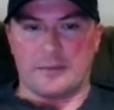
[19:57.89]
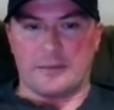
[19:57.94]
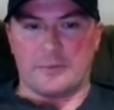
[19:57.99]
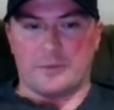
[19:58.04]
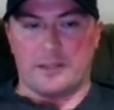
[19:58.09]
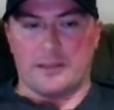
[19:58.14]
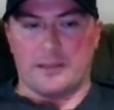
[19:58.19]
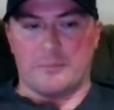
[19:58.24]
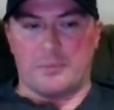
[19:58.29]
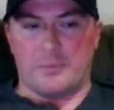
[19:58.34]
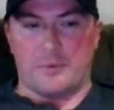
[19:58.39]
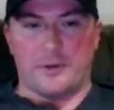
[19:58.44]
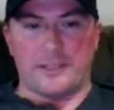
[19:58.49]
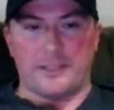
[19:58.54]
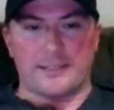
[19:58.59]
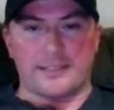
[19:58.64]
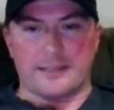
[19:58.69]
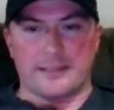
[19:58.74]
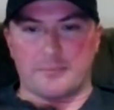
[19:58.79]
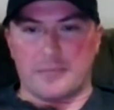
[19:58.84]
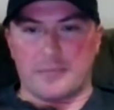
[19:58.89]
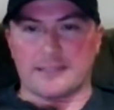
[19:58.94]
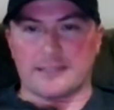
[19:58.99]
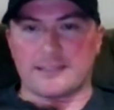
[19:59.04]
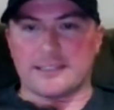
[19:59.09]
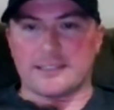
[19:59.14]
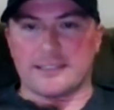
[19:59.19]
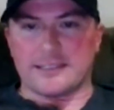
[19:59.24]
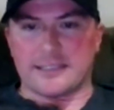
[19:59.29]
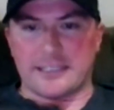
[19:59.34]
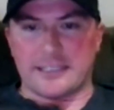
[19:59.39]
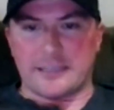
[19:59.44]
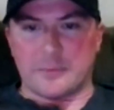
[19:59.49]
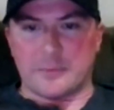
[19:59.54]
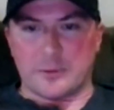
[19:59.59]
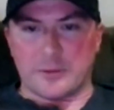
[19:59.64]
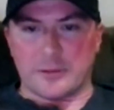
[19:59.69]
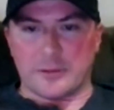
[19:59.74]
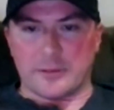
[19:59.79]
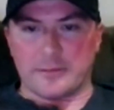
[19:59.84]
when the points didn't make sense
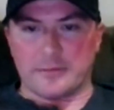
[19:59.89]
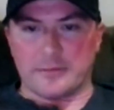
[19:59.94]
anymore.